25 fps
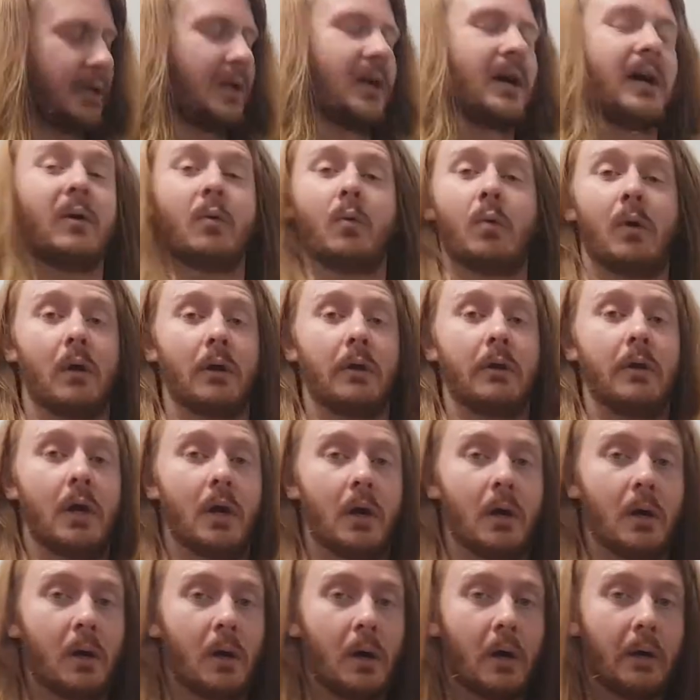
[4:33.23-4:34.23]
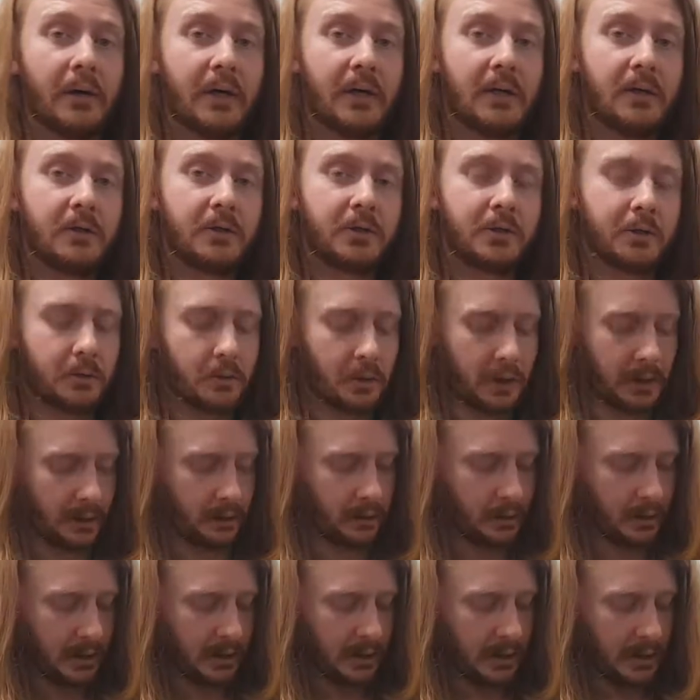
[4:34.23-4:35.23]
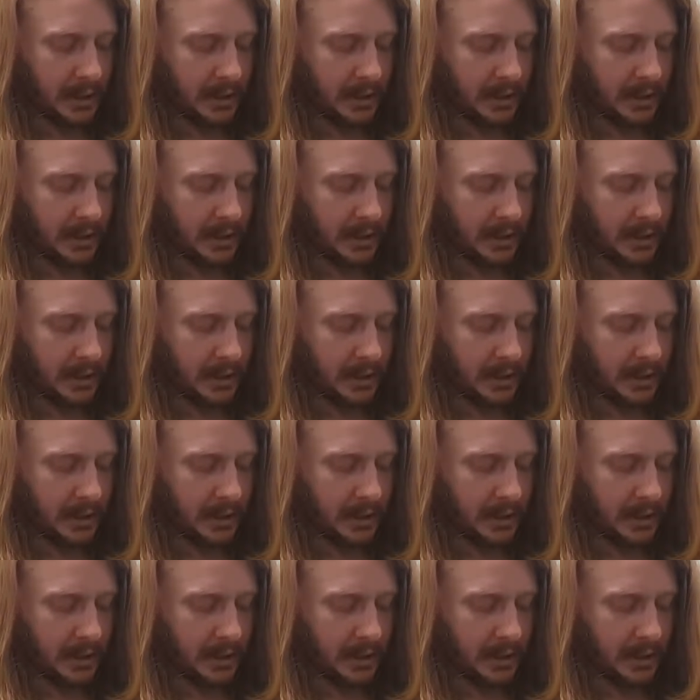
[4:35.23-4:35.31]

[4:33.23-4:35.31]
like one note on each string,